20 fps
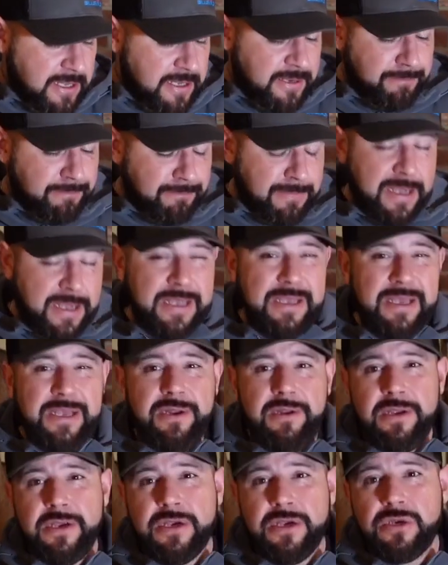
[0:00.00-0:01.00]
My
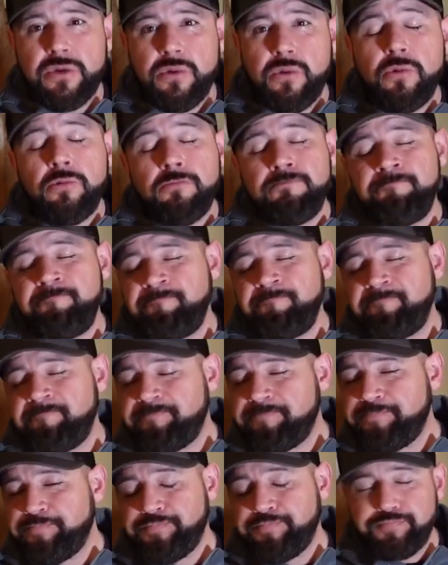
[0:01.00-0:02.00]
initial,
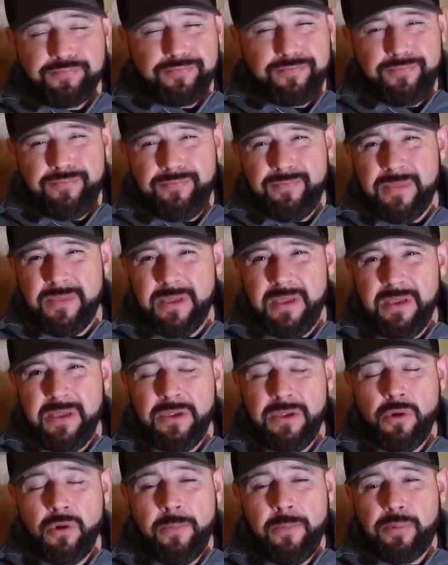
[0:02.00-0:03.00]

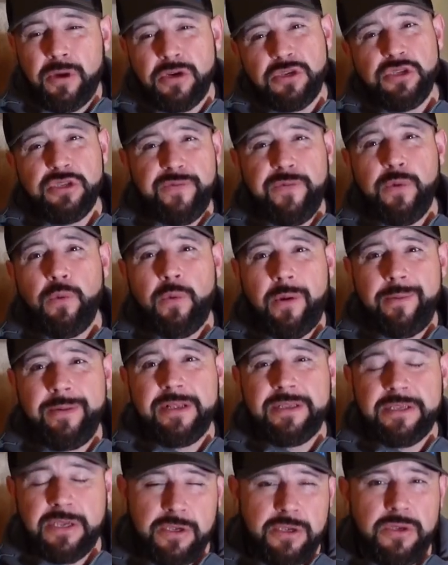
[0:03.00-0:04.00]
you know, impressions, if you want me
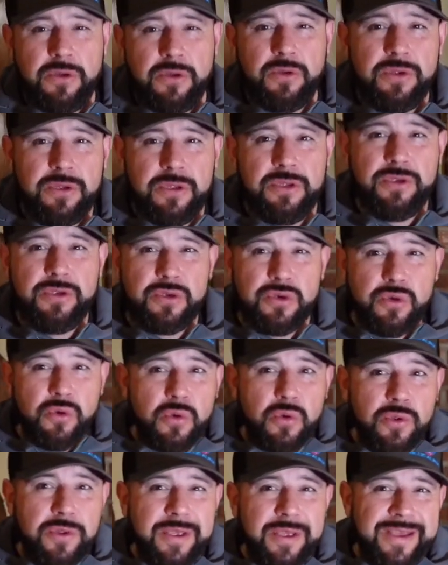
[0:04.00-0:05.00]
to tell you the
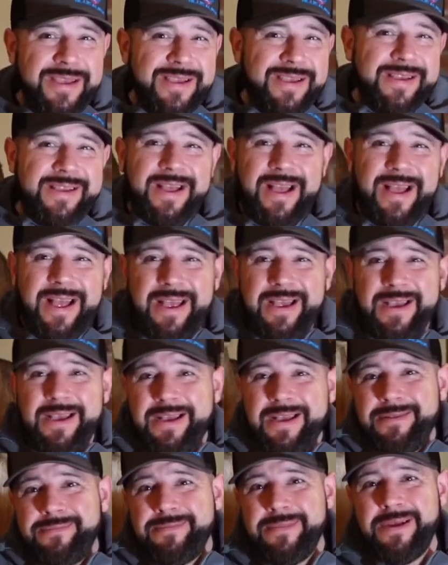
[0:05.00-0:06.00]
truth,
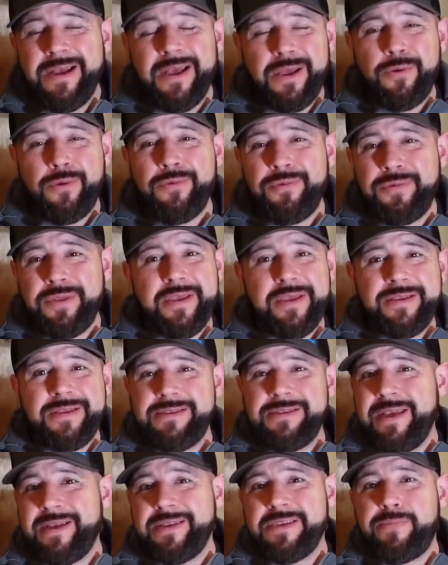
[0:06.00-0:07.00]
I don't think it's
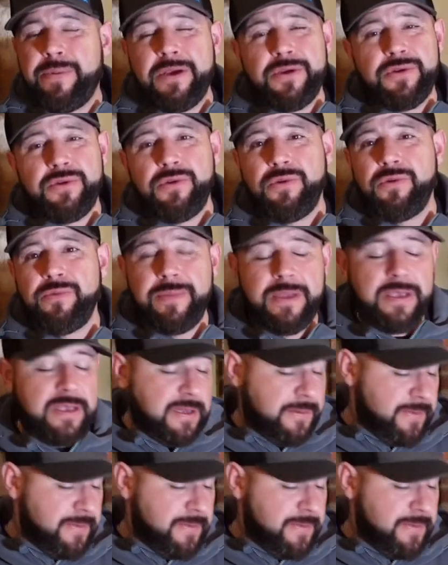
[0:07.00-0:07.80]
that special, man.